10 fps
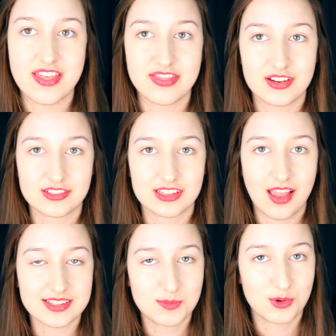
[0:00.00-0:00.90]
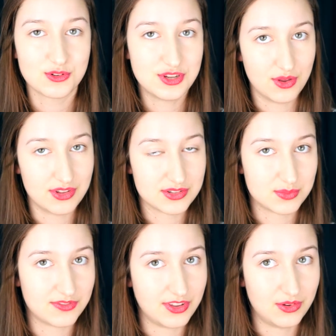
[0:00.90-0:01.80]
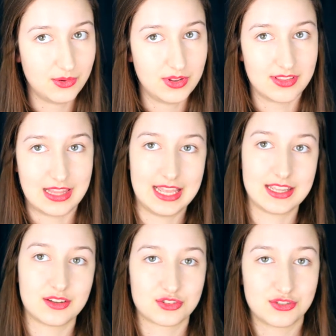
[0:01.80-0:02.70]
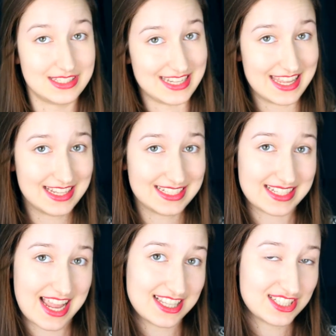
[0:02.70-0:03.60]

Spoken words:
And there's lots more to this review, like critiques and